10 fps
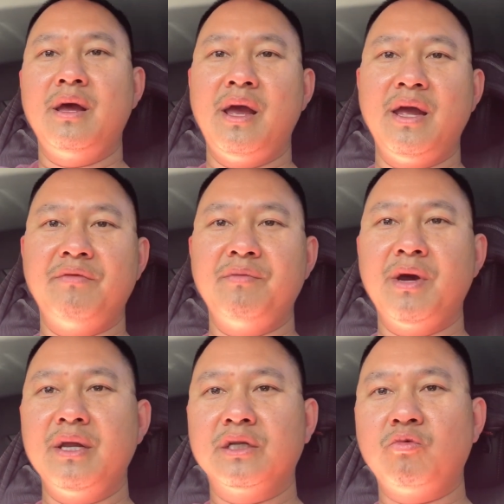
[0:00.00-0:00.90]
Hey
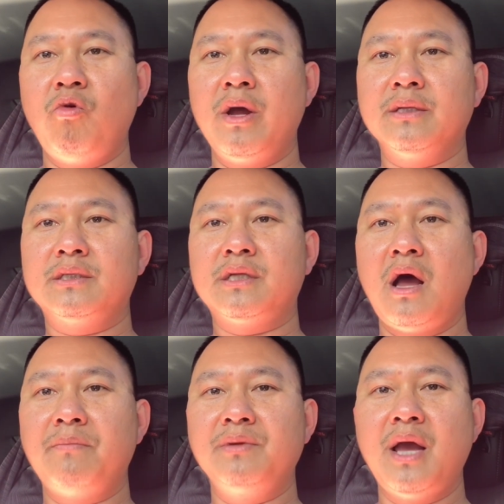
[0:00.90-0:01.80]
everybody, it's One
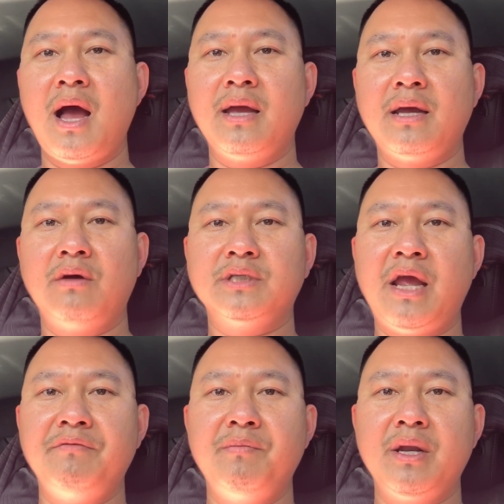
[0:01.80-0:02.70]
Stop Guy. How's
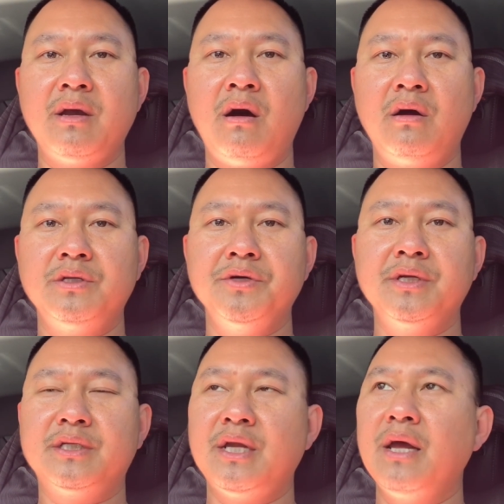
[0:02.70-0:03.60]
everybody all
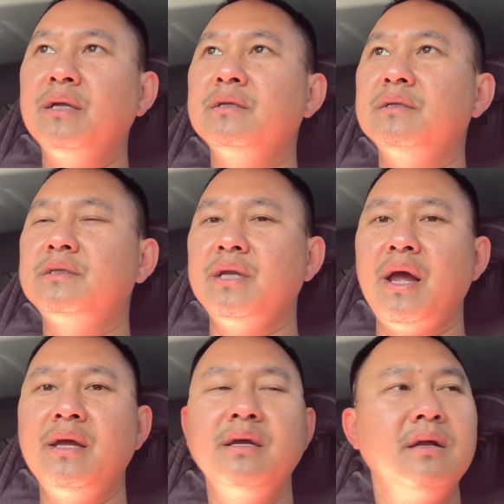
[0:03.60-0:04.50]
doing today?
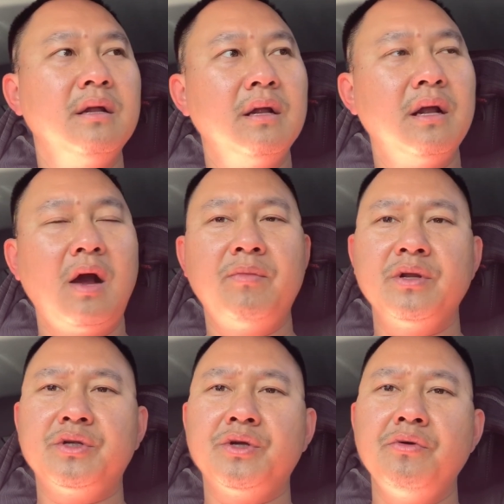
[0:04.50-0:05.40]
Today, I'm
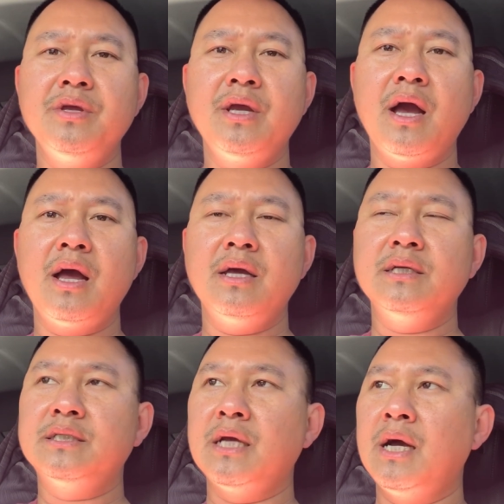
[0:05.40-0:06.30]
gonna show you
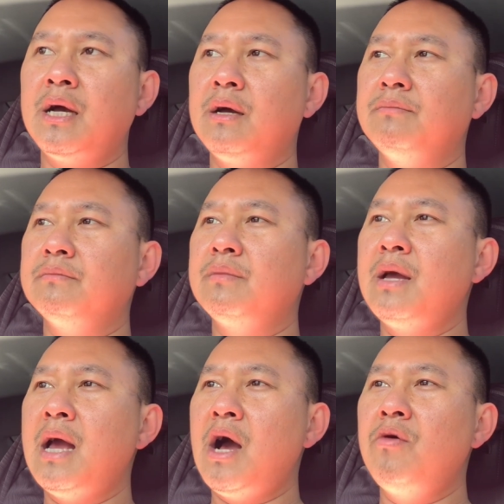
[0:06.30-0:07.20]
guys
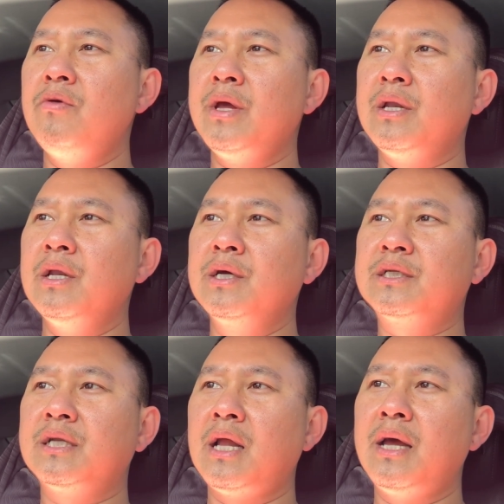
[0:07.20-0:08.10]
how it
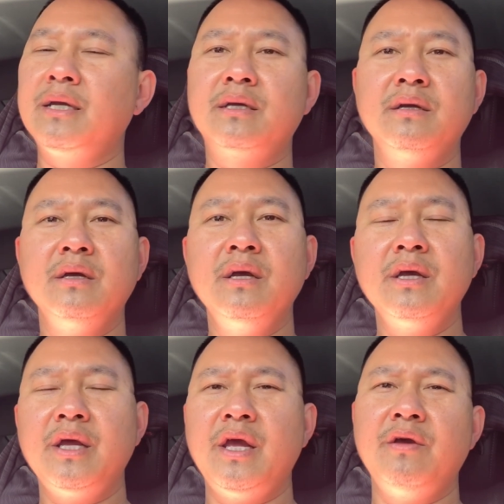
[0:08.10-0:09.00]
looks like
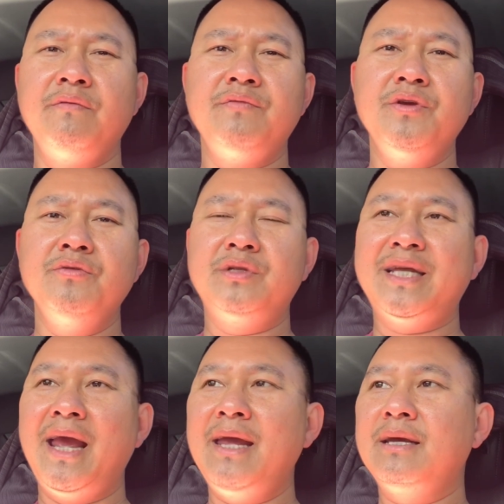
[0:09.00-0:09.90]
if you
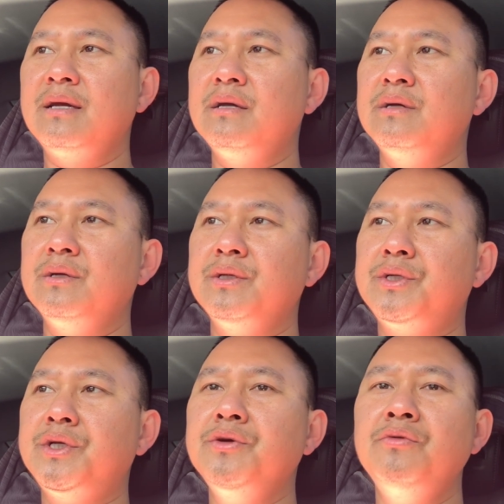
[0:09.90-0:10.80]
take
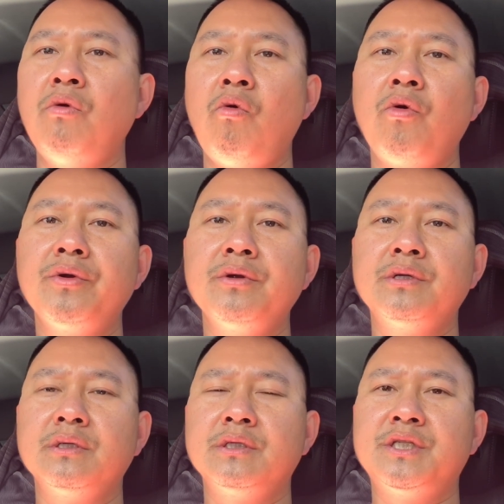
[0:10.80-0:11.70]
two
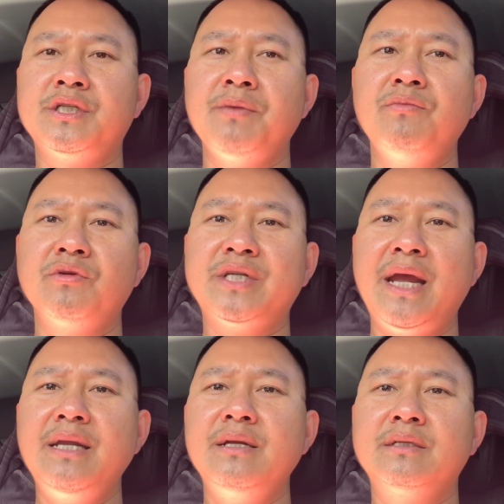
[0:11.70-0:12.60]
orders
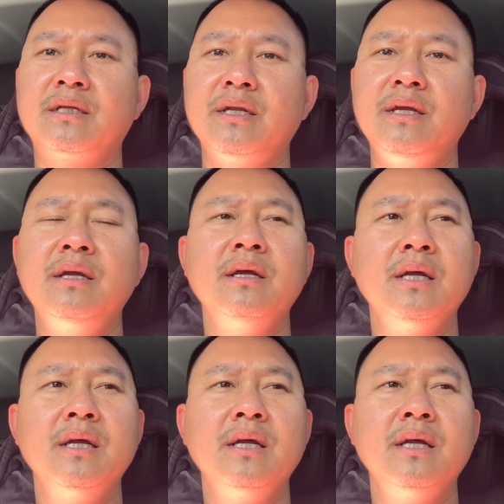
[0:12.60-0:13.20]
simultaneously